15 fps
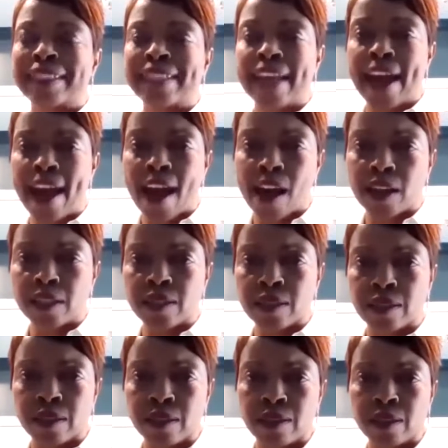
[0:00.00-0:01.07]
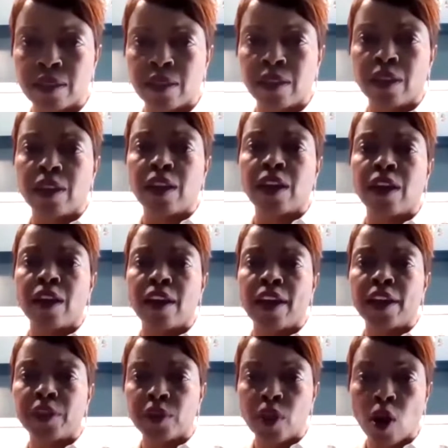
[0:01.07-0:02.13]
tasks
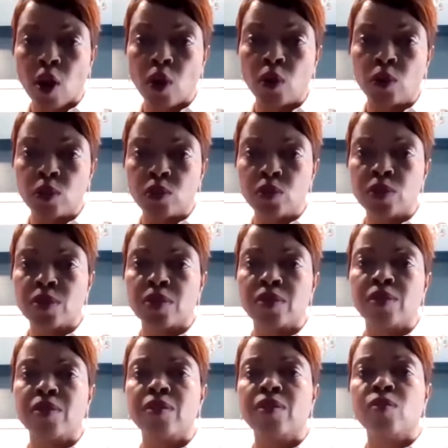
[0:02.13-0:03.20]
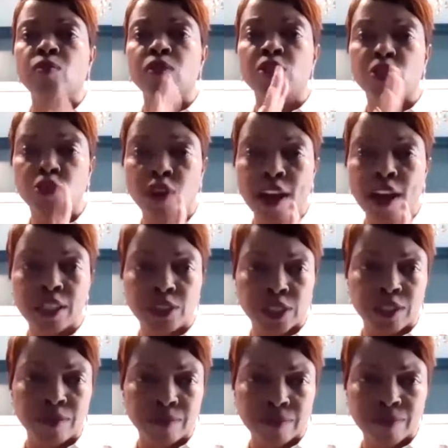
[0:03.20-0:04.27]
and goals with
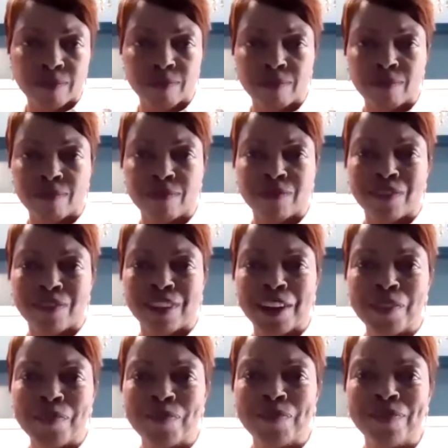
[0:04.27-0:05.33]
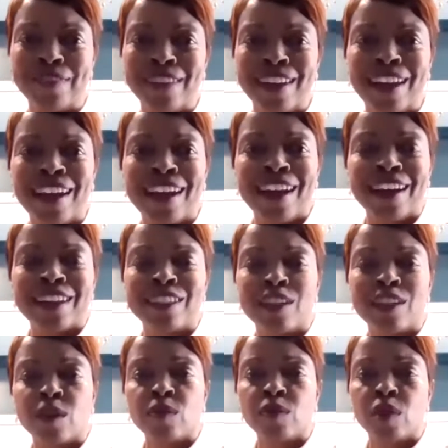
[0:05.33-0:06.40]
strategy. Okay.
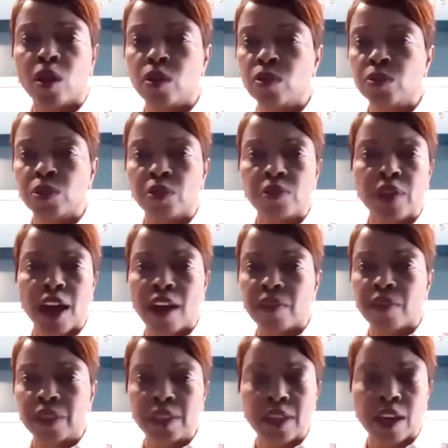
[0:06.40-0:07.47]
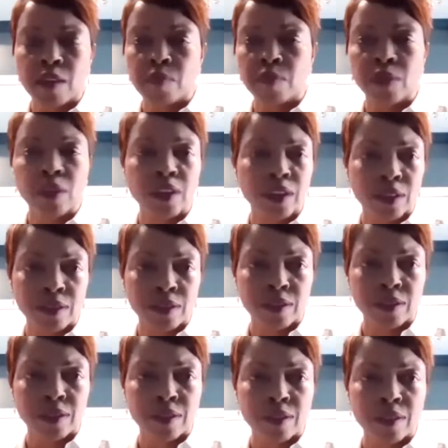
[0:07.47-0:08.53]
So those are not the same
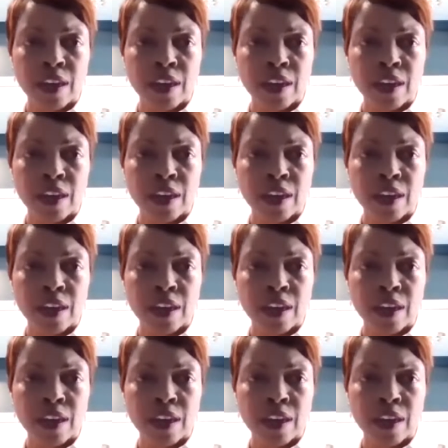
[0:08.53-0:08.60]
things.